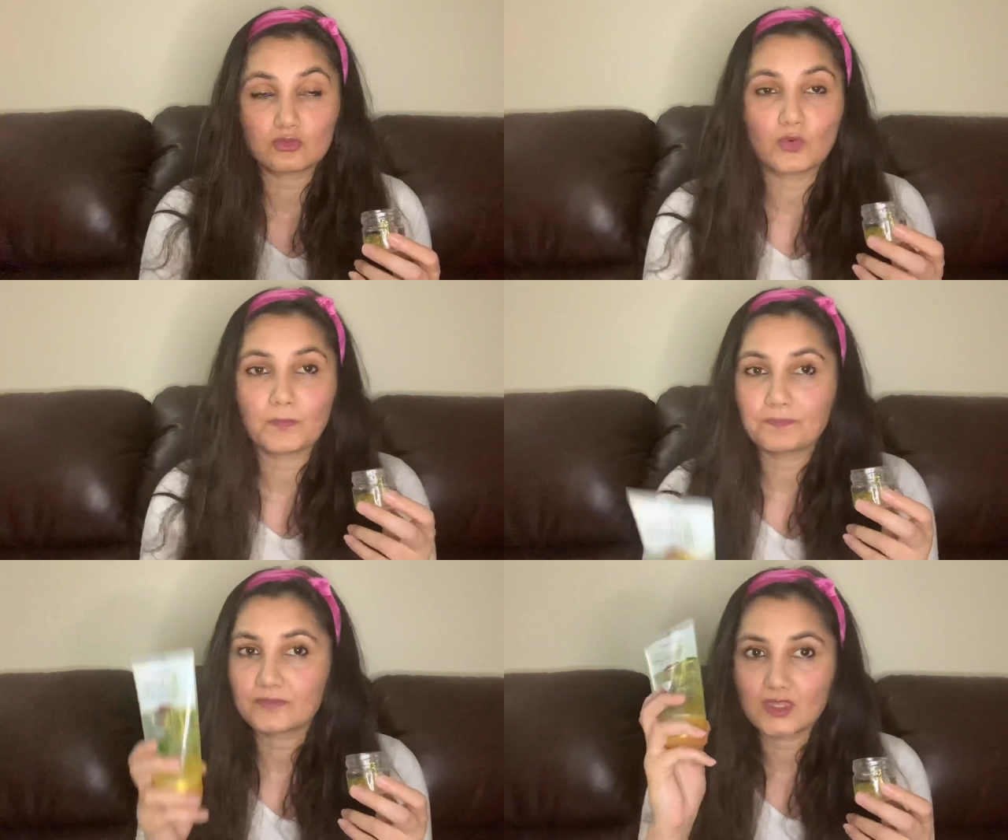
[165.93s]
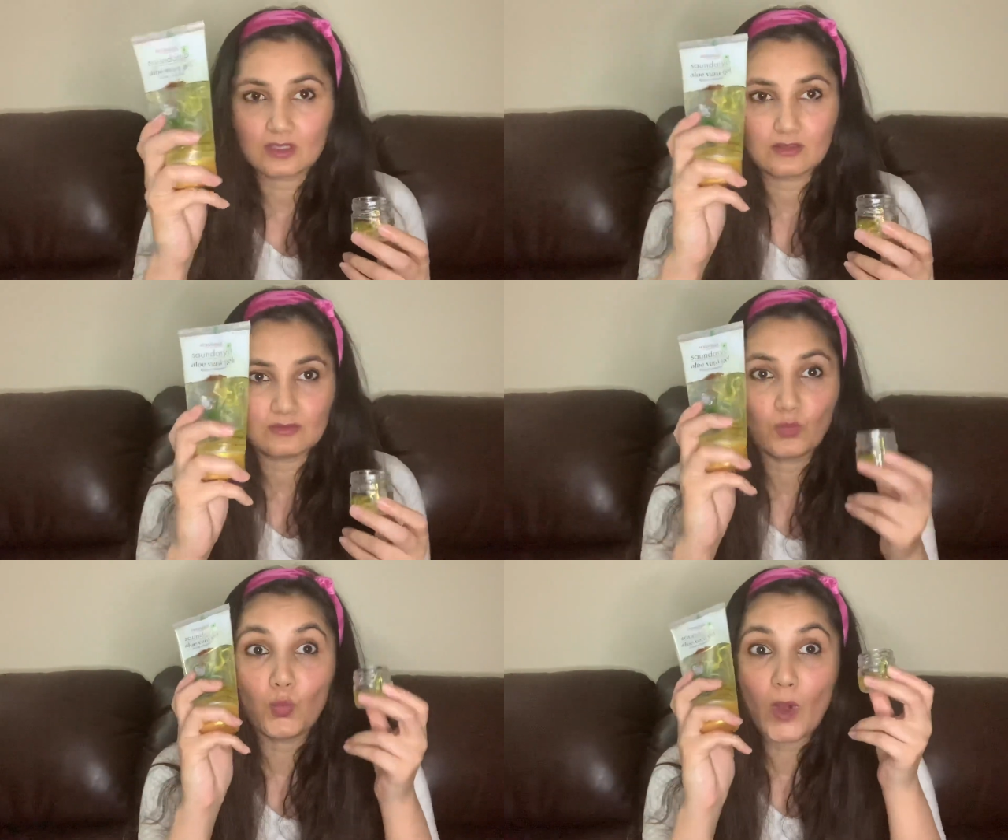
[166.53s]
So
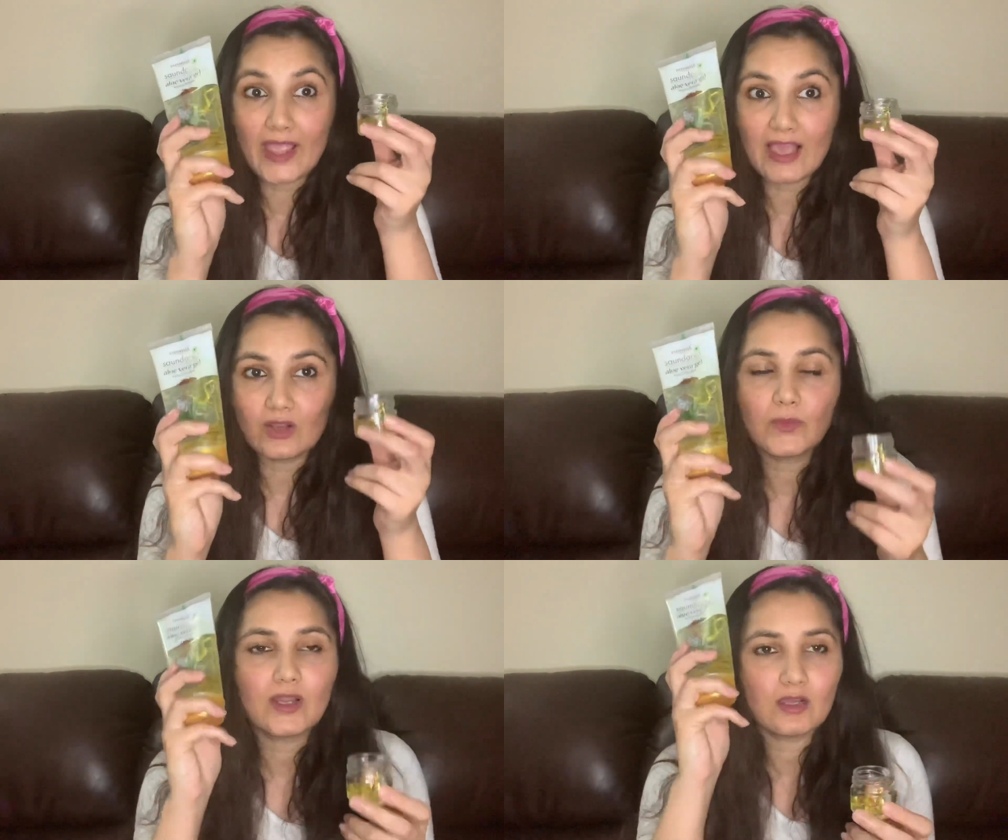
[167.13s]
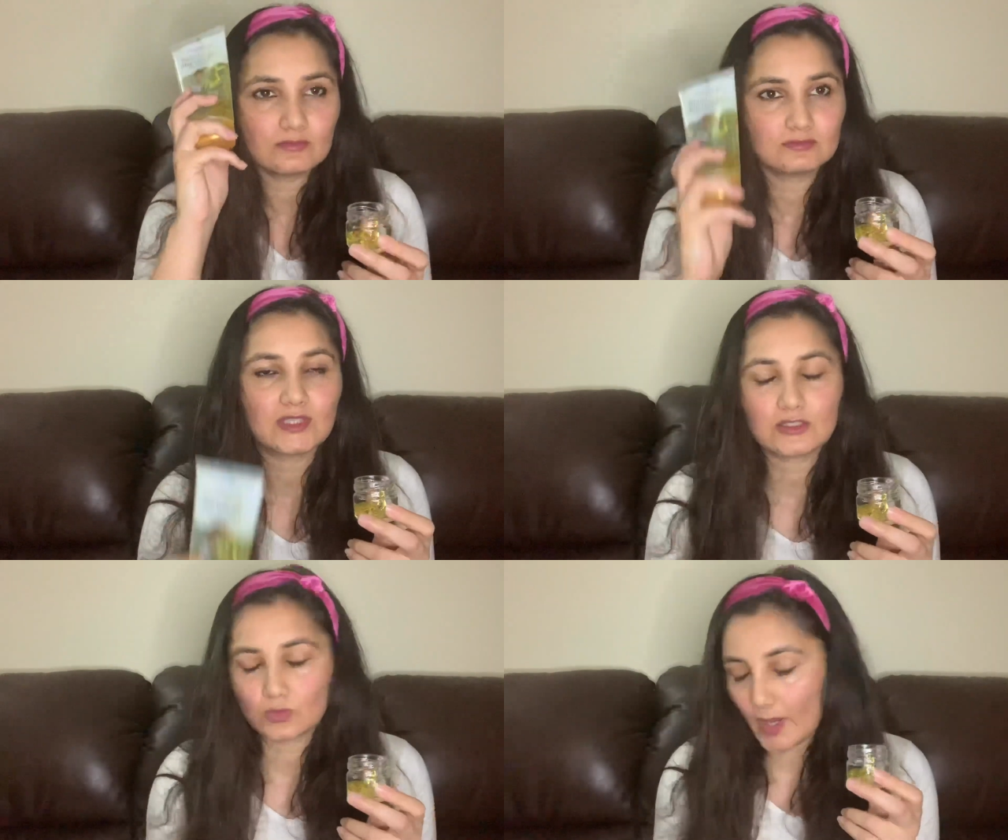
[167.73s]
why aloe vera?
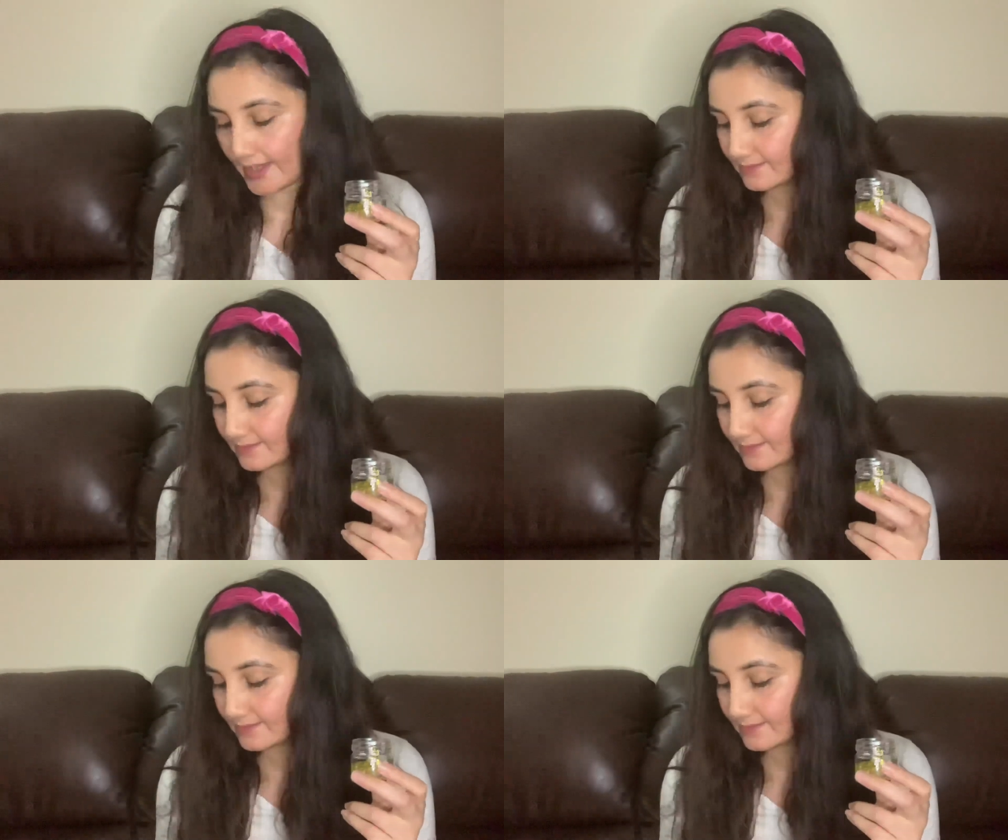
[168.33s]
That's why.